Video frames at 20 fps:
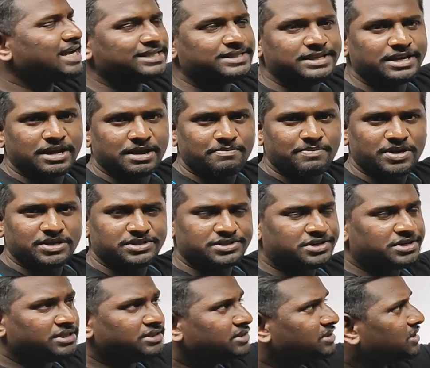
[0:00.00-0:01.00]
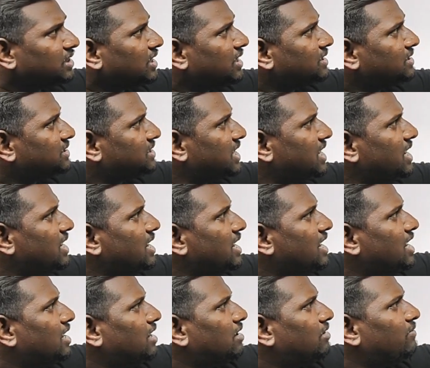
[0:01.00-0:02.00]
has the capacitance
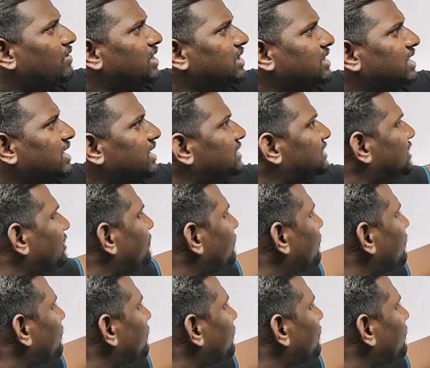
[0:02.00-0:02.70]
C when there is